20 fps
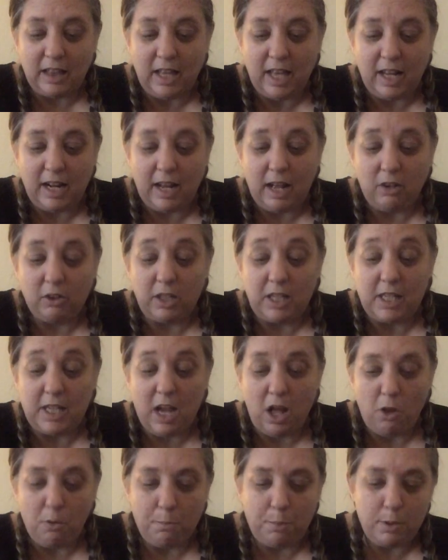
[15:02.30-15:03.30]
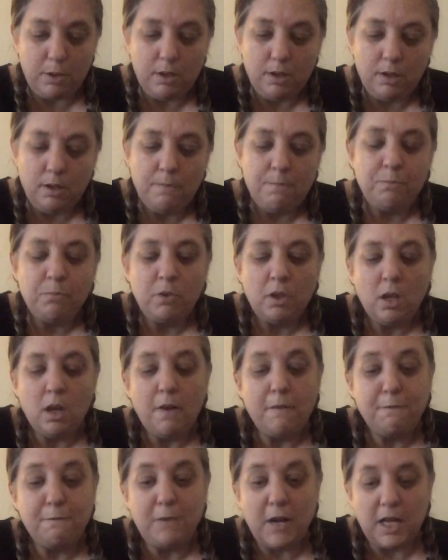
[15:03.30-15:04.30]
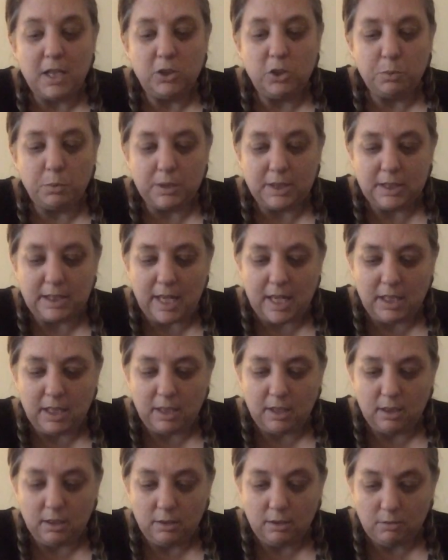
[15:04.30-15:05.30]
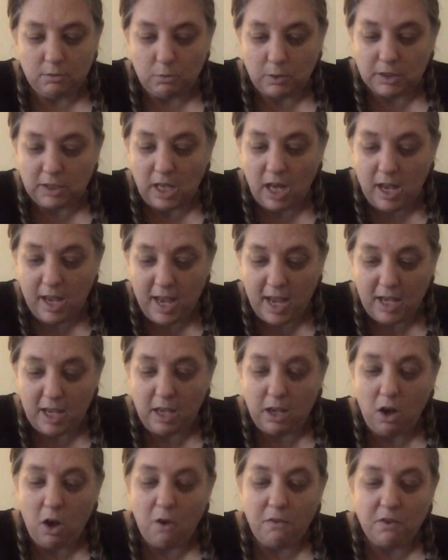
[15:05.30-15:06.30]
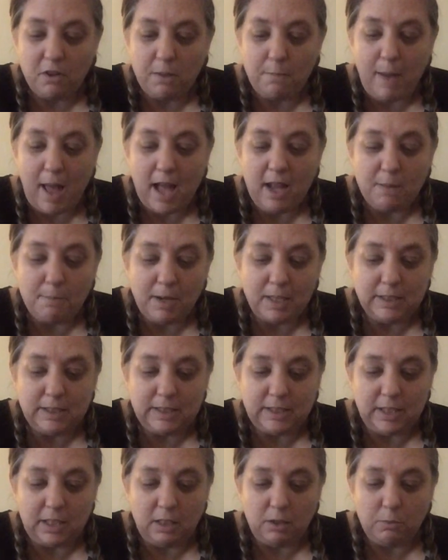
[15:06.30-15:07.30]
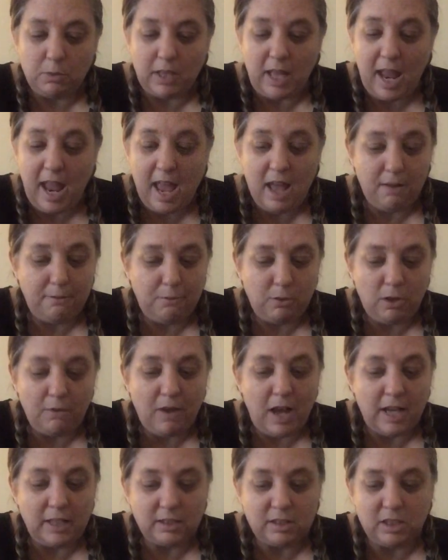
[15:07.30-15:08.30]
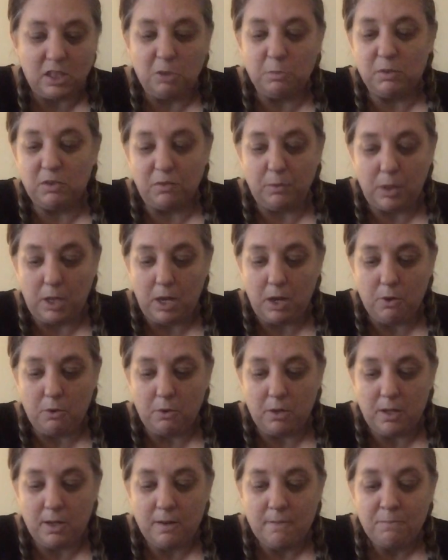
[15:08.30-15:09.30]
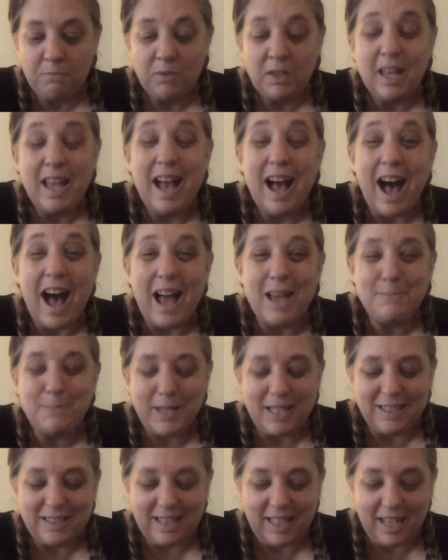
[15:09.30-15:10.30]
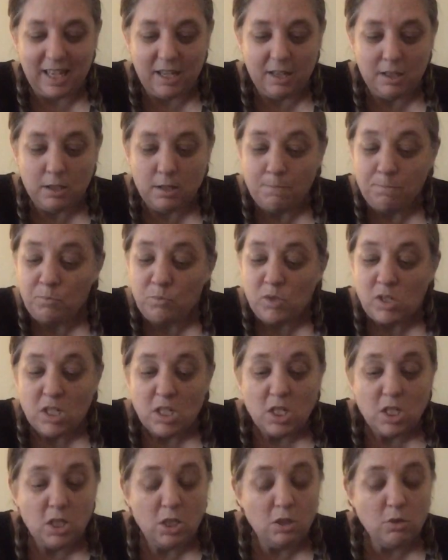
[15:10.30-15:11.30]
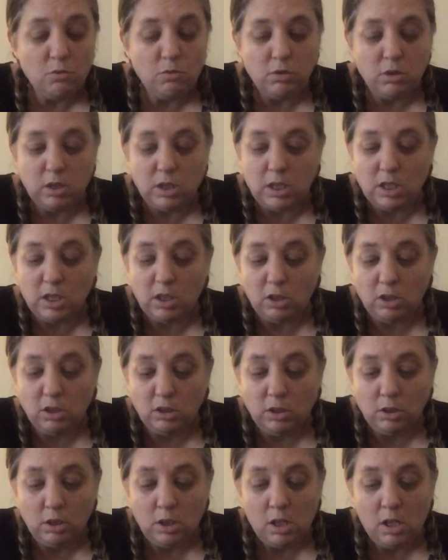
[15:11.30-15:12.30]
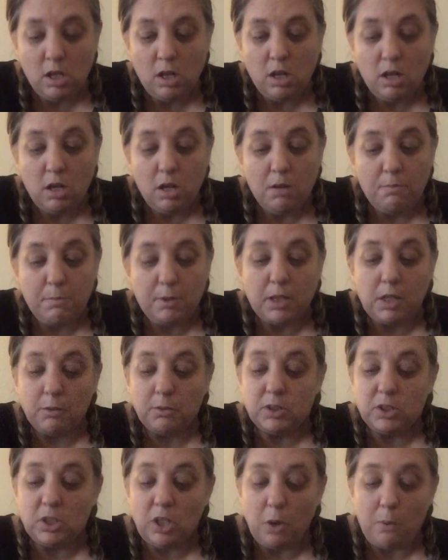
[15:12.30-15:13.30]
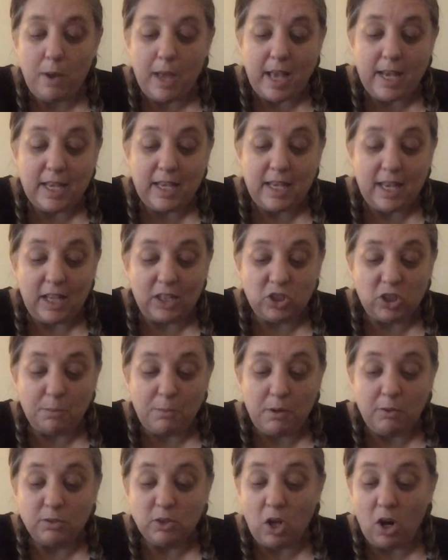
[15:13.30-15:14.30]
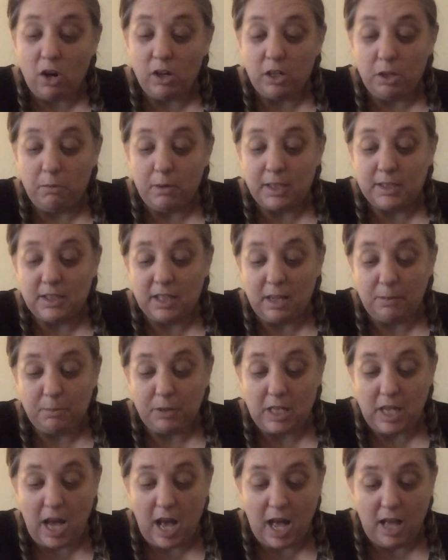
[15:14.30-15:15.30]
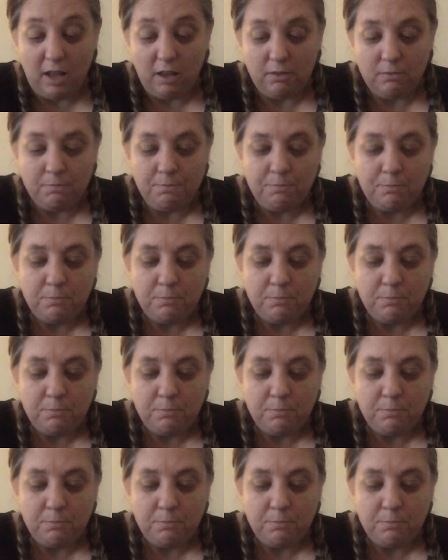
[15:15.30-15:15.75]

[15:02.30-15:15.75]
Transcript: let out a yelp. Fudge was hanging over the back of my seat with a handful of ice cubes from the Coke. "Hi, Pita." "You little..." But there was no way I could catch him. He was already racing up the aisle.